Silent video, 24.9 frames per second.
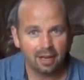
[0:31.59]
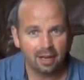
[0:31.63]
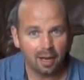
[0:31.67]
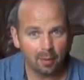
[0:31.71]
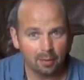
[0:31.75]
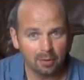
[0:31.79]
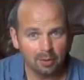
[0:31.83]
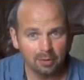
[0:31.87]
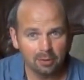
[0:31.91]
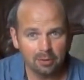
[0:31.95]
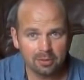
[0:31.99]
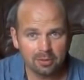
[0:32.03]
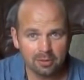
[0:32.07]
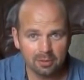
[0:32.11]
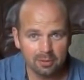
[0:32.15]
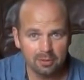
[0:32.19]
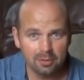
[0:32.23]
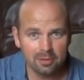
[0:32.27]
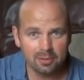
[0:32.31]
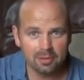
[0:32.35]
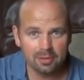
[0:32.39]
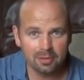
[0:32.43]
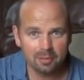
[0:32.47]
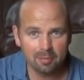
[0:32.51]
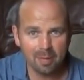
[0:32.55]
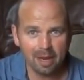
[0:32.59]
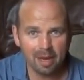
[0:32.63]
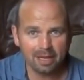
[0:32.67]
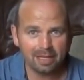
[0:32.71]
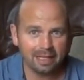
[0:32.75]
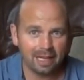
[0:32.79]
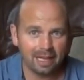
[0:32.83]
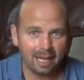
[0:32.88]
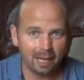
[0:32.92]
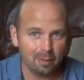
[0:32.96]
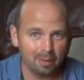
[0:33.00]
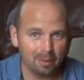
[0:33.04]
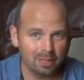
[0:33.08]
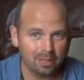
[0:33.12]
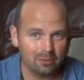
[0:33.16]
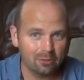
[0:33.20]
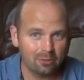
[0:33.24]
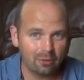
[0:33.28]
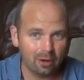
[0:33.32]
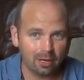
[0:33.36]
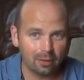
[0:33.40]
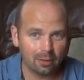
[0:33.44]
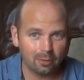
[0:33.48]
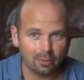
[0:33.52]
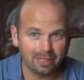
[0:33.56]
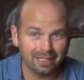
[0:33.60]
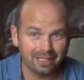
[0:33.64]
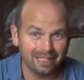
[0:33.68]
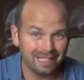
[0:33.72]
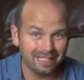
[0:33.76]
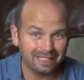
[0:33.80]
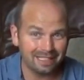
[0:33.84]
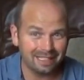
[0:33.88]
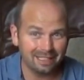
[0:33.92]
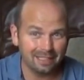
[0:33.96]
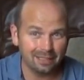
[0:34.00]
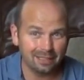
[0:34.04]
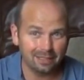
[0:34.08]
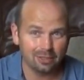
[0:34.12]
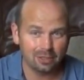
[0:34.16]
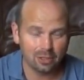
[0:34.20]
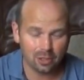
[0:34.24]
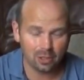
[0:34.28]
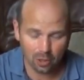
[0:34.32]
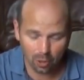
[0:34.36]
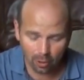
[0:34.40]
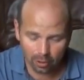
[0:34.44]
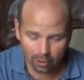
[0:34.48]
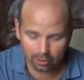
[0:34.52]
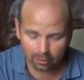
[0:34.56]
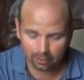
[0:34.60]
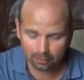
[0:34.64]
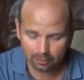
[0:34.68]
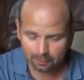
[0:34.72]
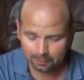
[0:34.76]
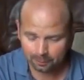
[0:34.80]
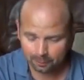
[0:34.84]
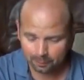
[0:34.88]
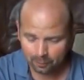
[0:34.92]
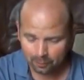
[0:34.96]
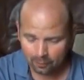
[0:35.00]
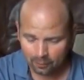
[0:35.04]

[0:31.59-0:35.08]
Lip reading: I've been used to using a Minelab E-Track with an 18-inch coil,